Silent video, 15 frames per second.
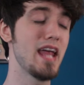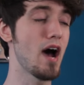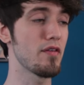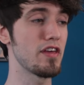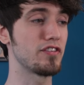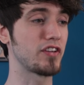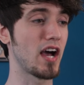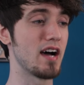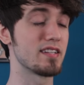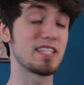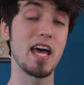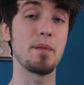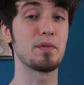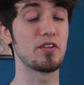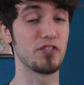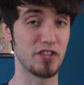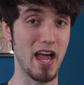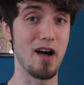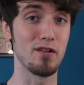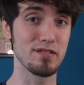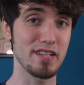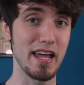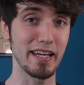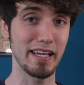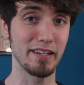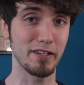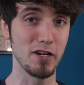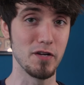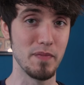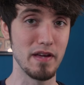Now this concept sounds like
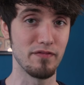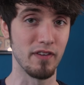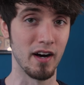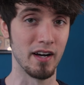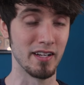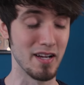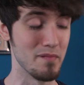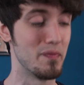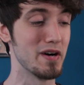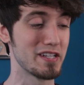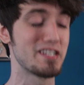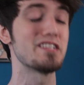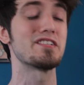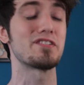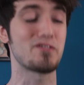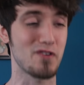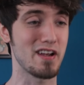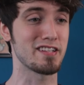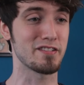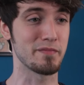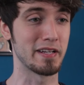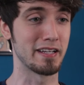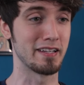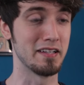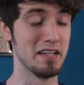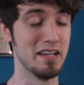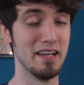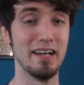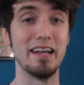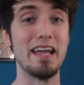it could be fun, but just trust me,
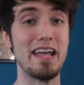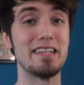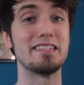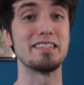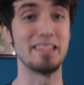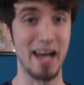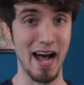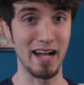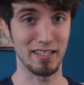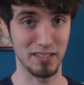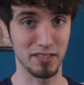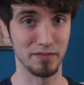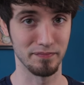it's not.